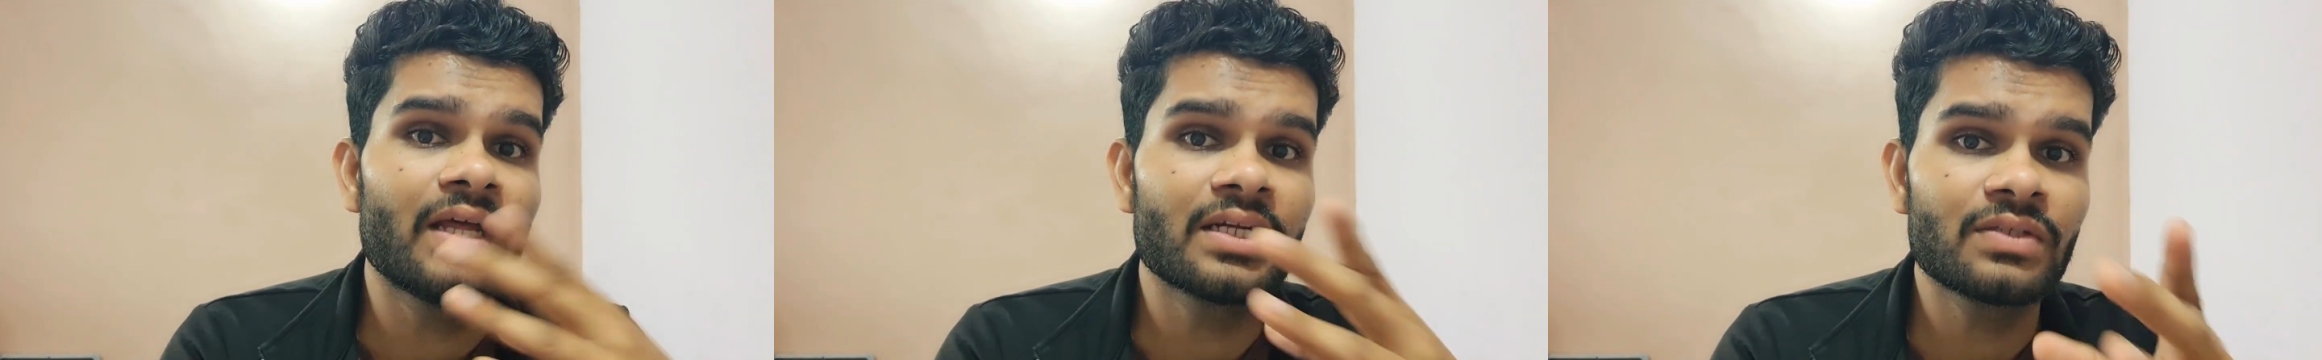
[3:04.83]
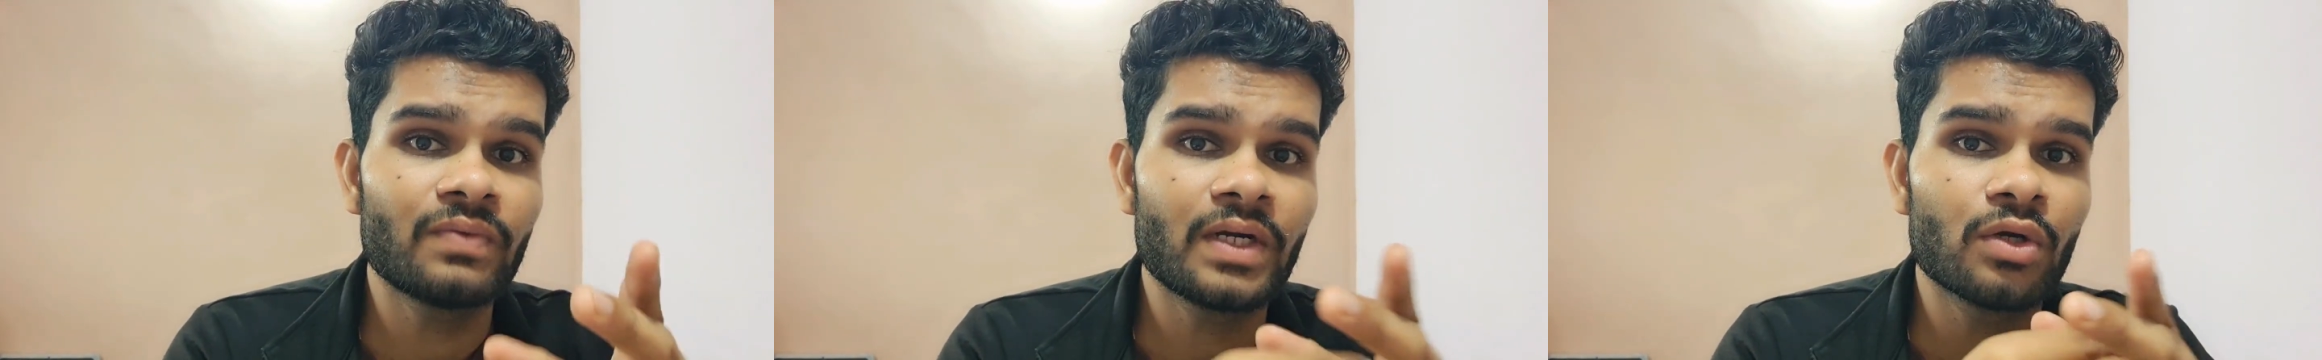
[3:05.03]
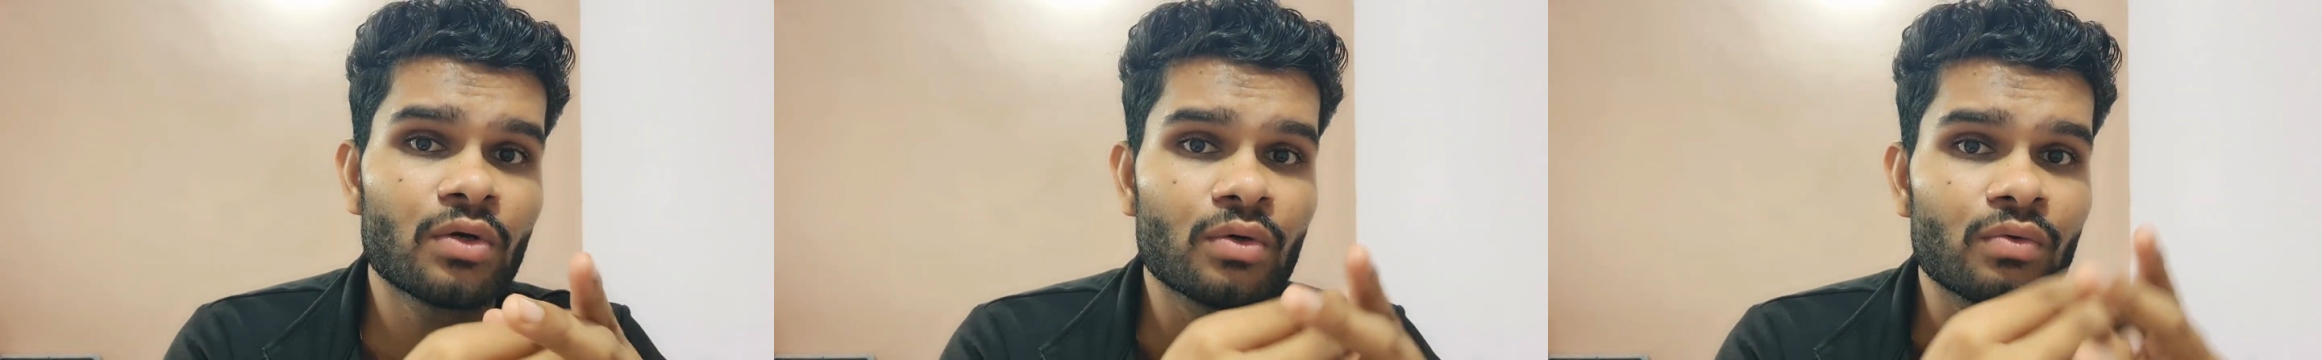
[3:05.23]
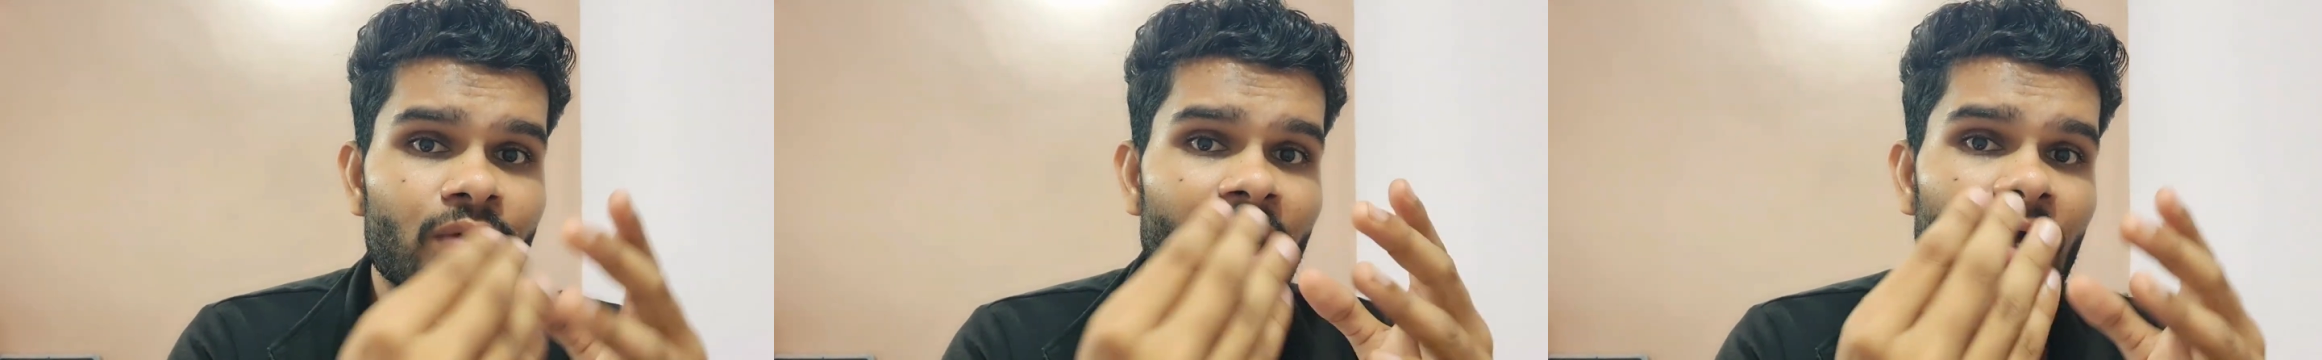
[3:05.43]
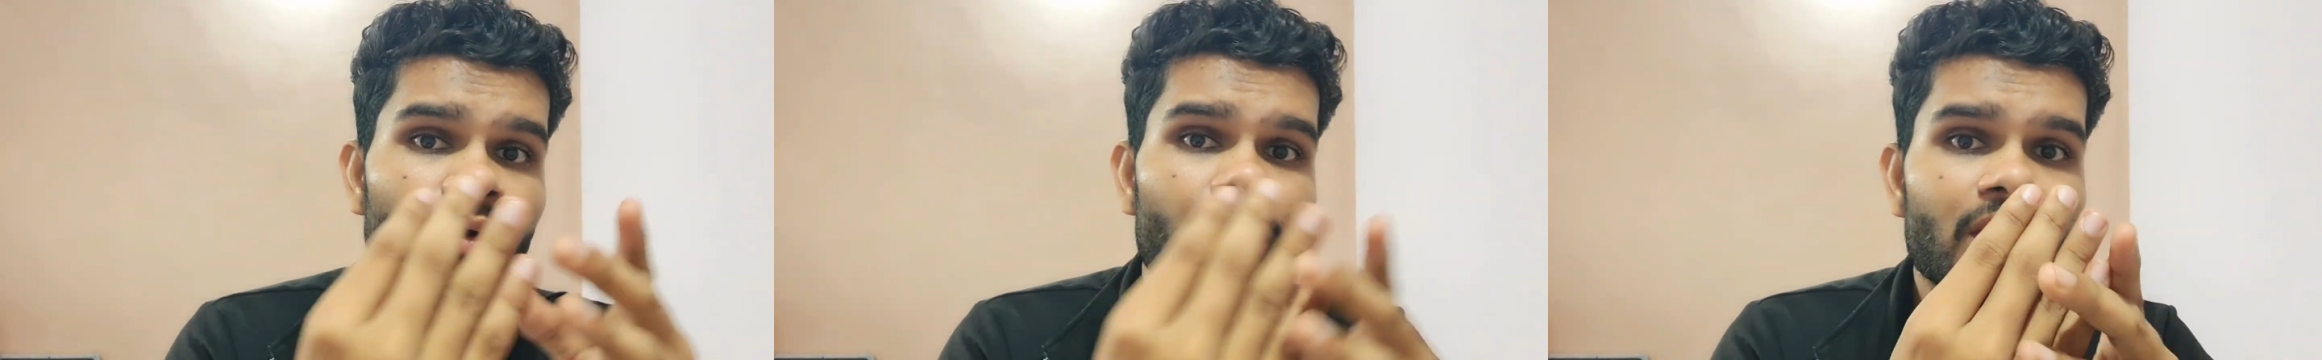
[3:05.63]
video we are
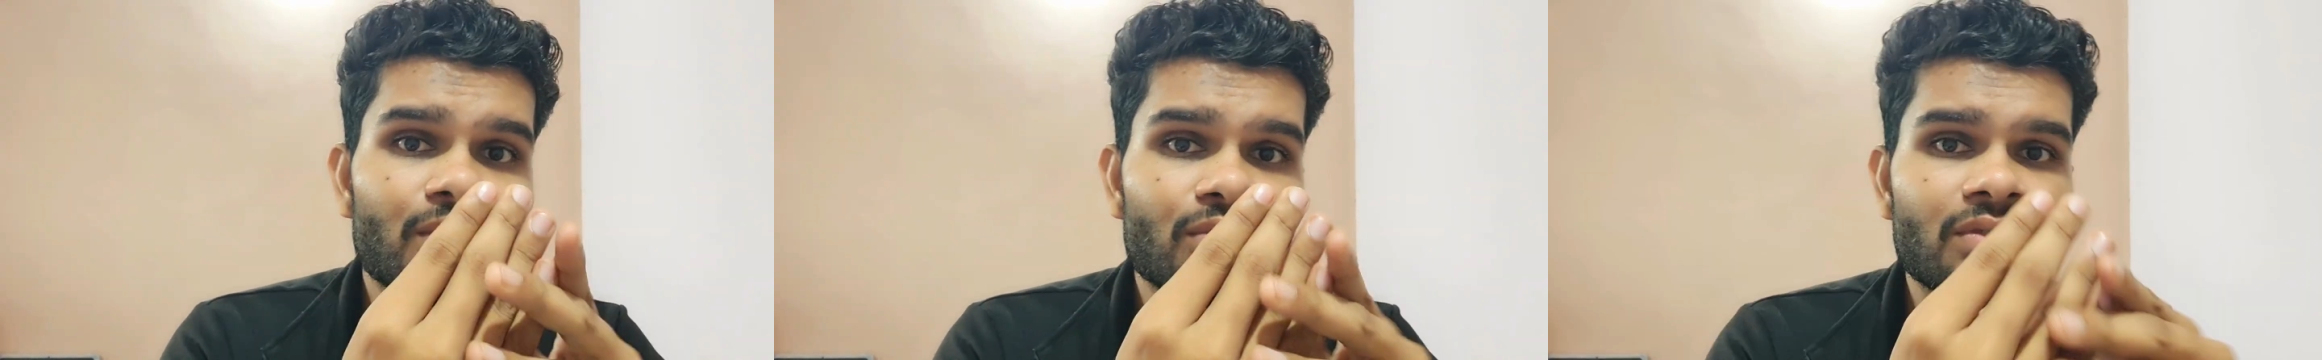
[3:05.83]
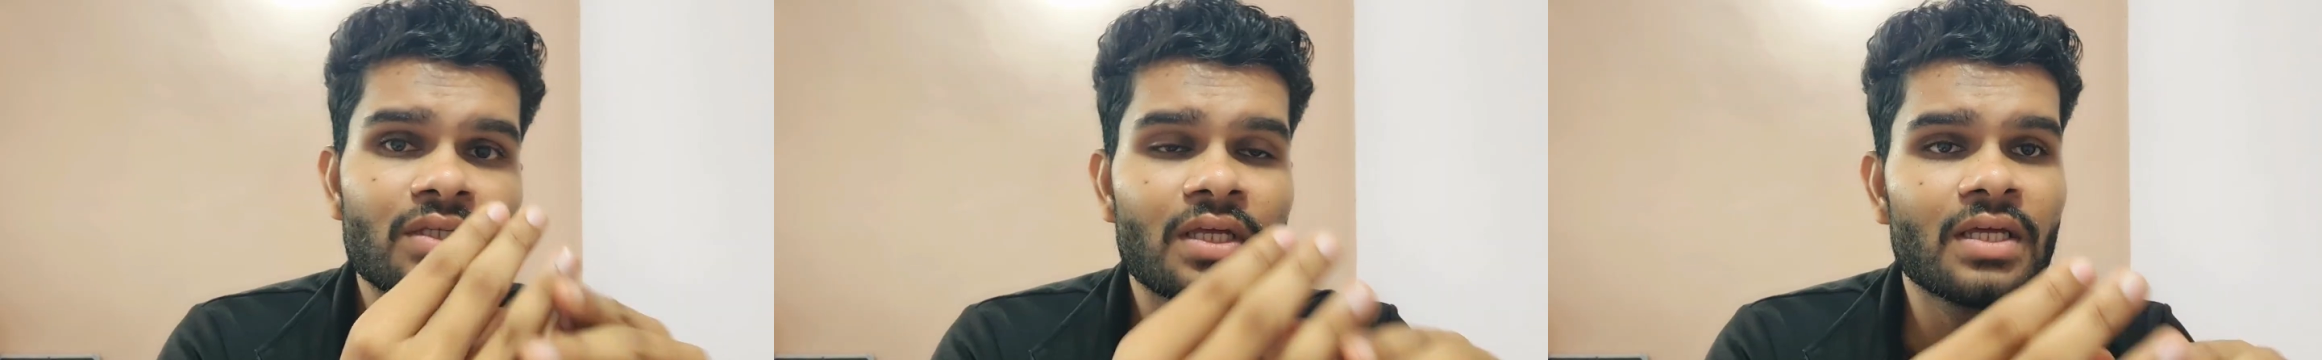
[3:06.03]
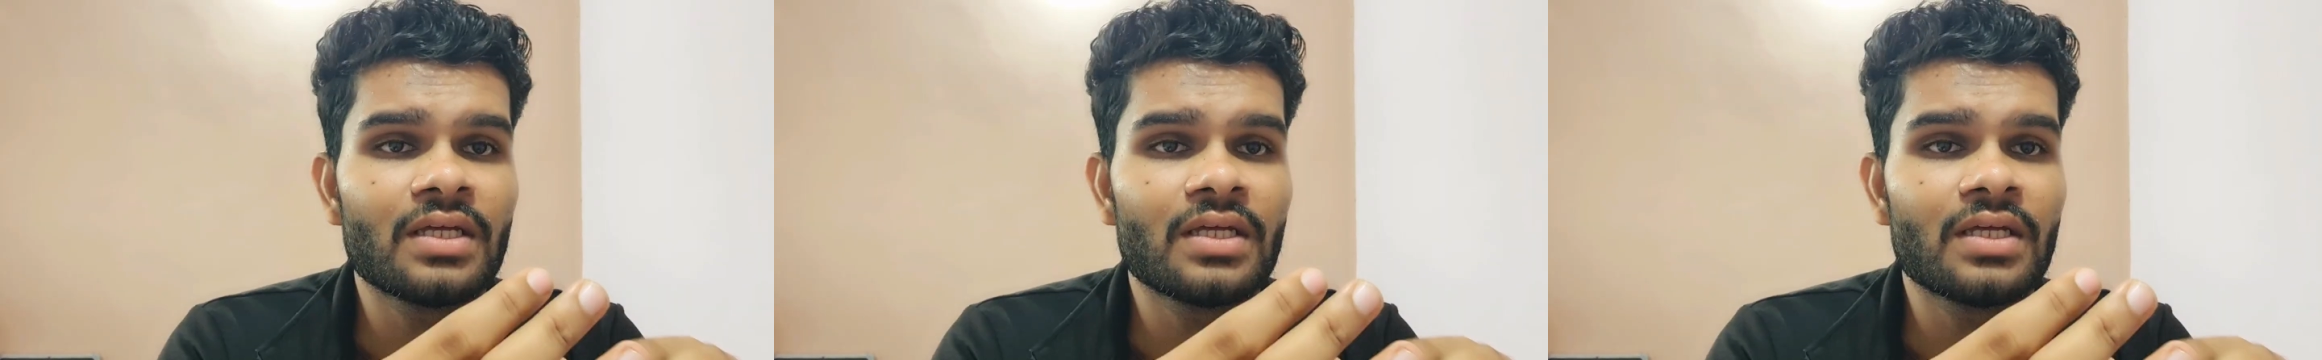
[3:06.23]
going to see